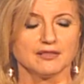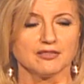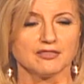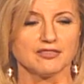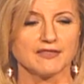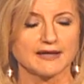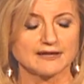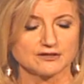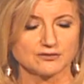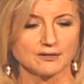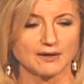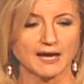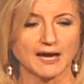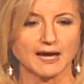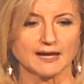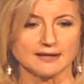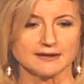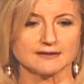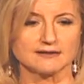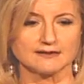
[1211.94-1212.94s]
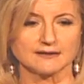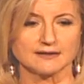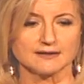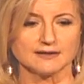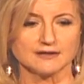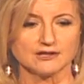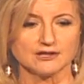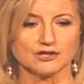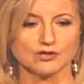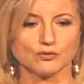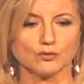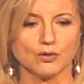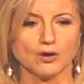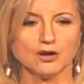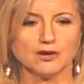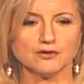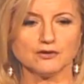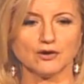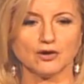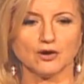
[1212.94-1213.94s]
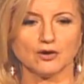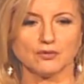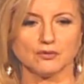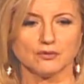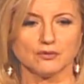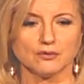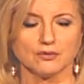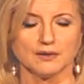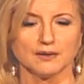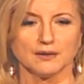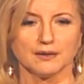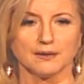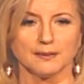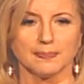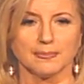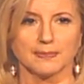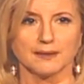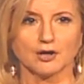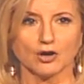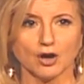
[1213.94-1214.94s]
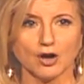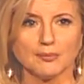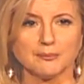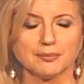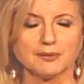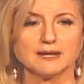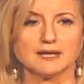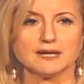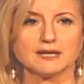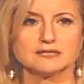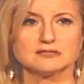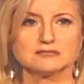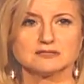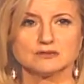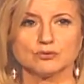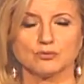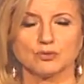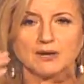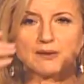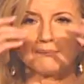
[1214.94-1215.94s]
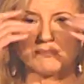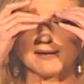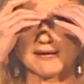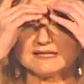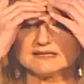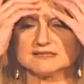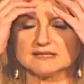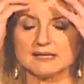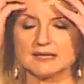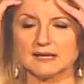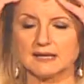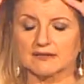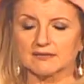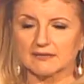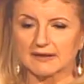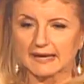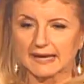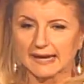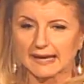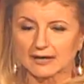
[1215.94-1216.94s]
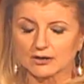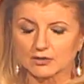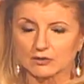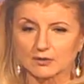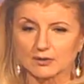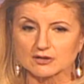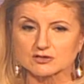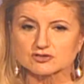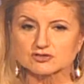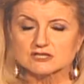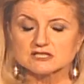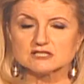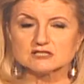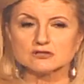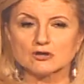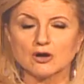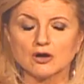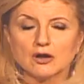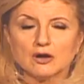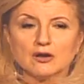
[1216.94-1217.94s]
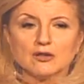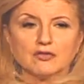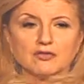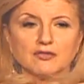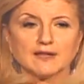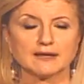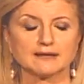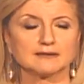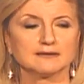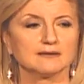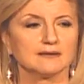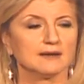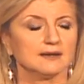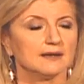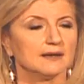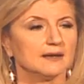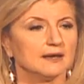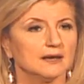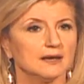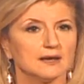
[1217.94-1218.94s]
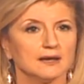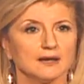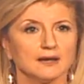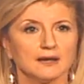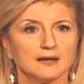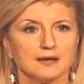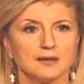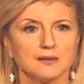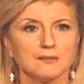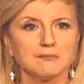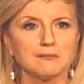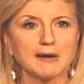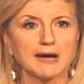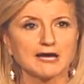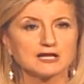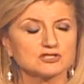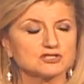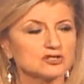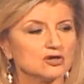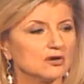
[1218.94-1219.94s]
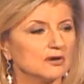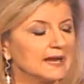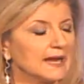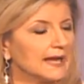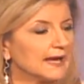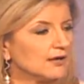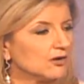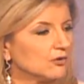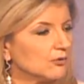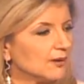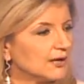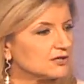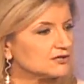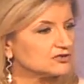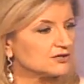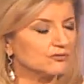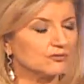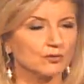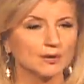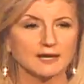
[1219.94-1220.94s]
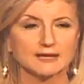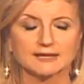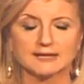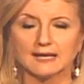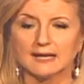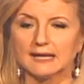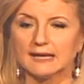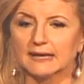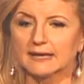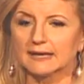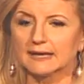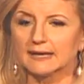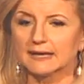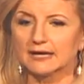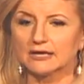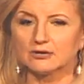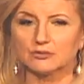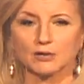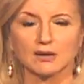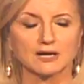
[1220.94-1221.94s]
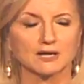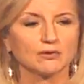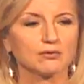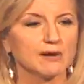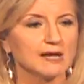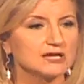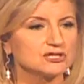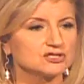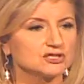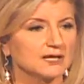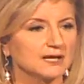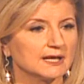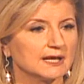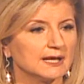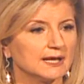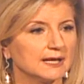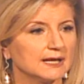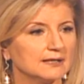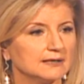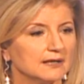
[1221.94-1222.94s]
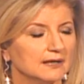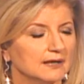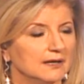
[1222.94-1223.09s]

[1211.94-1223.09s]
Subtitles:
that reality. You all know companies where basically the language is all that macho language of we're killing it, we're crushing it,